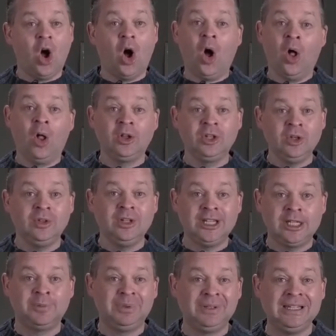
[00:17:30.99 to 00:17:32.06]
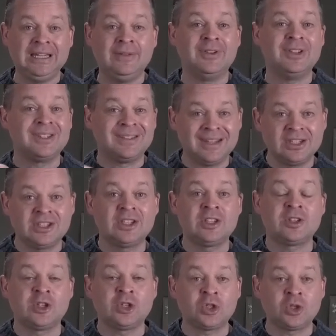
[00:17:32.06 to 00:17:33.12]
All you need to believe is this
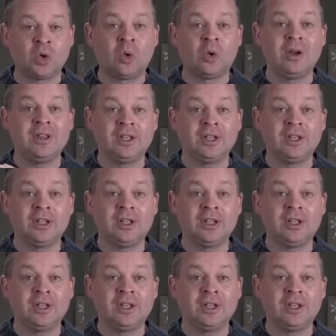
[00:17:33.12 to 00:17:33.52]
is the story